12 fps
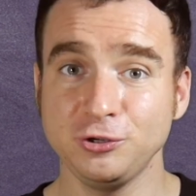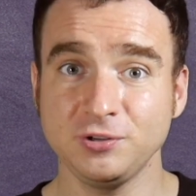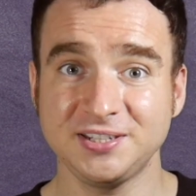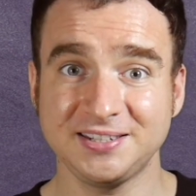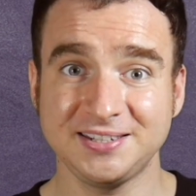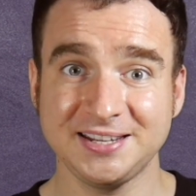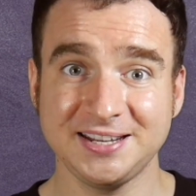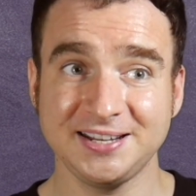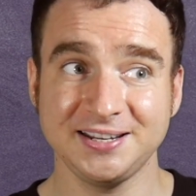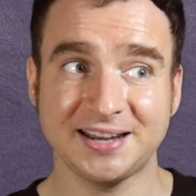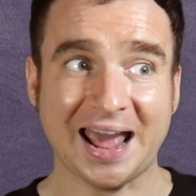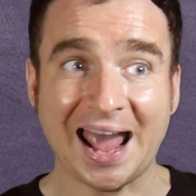you
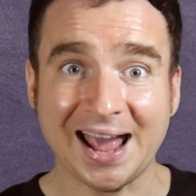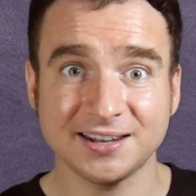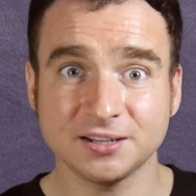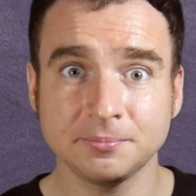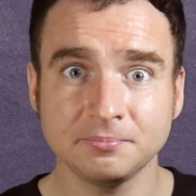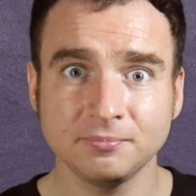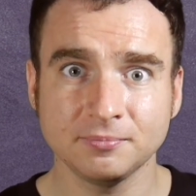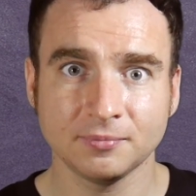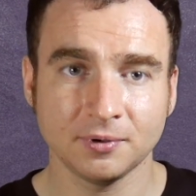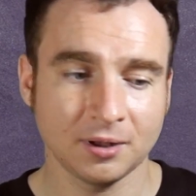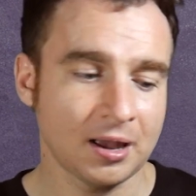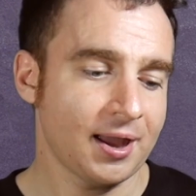seen Adam?
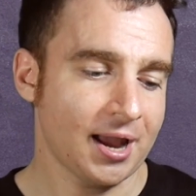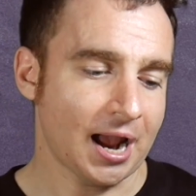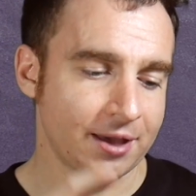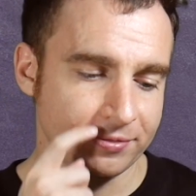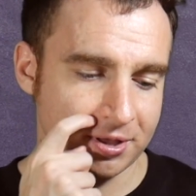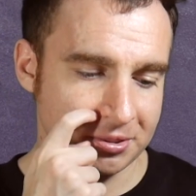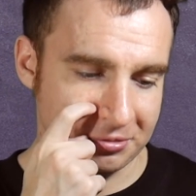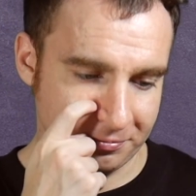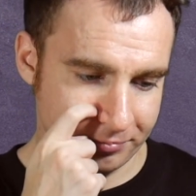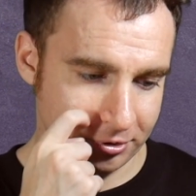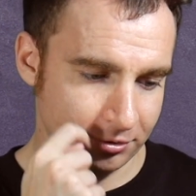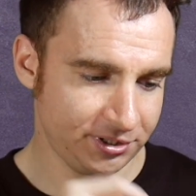And then
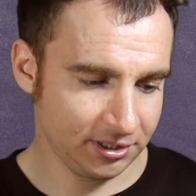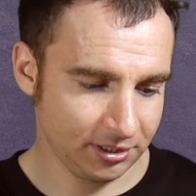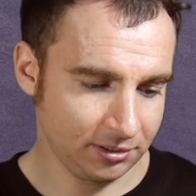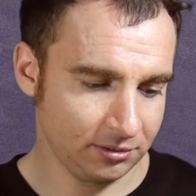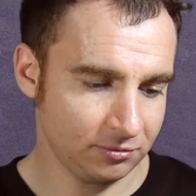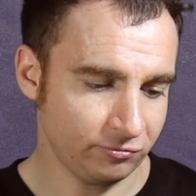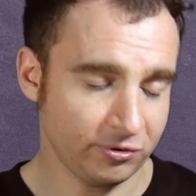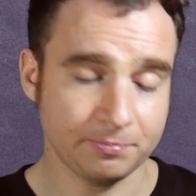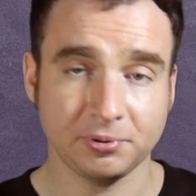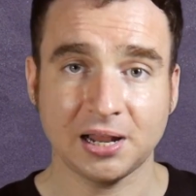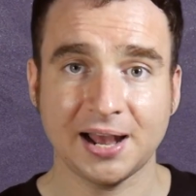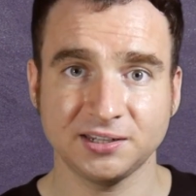the person
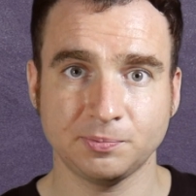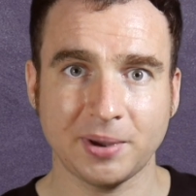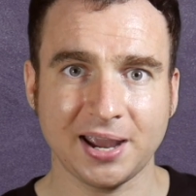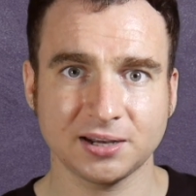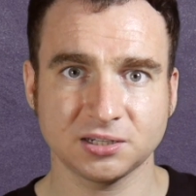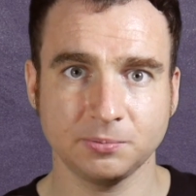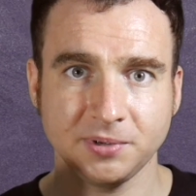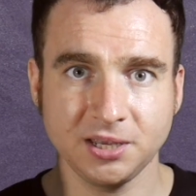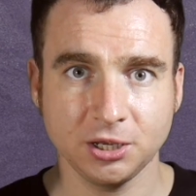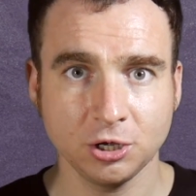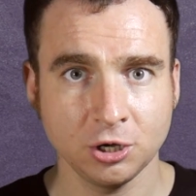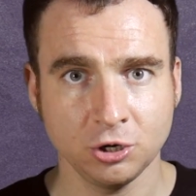replies back to
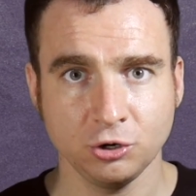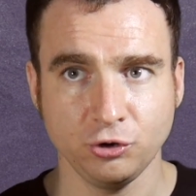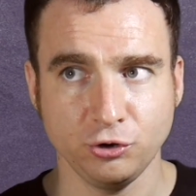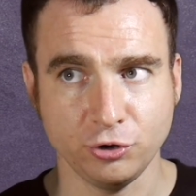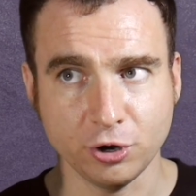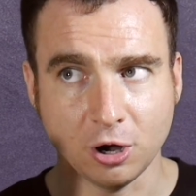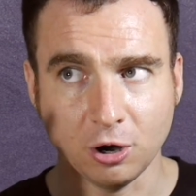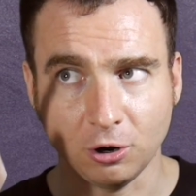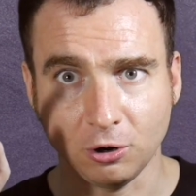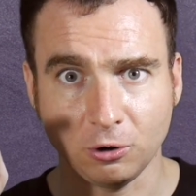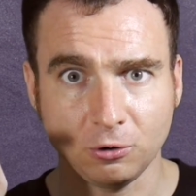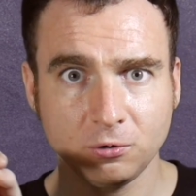me,
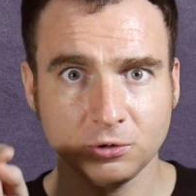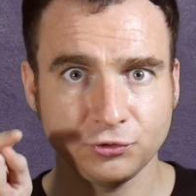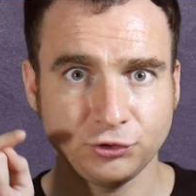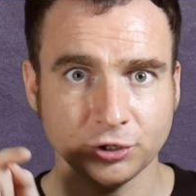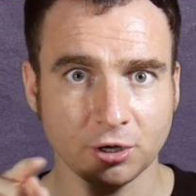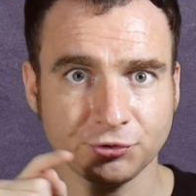no,